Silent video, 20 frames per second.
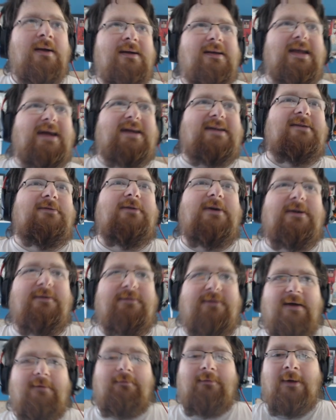getting rid of
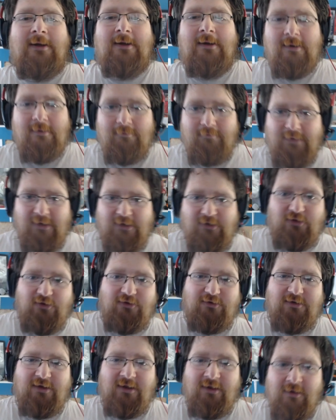him,
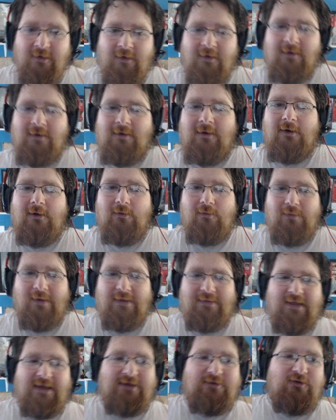because
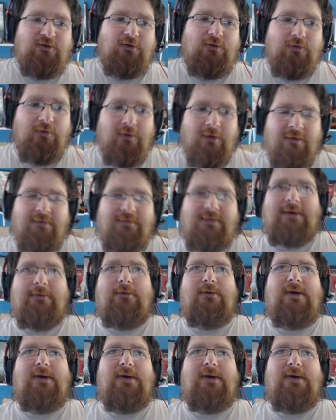When they do, they will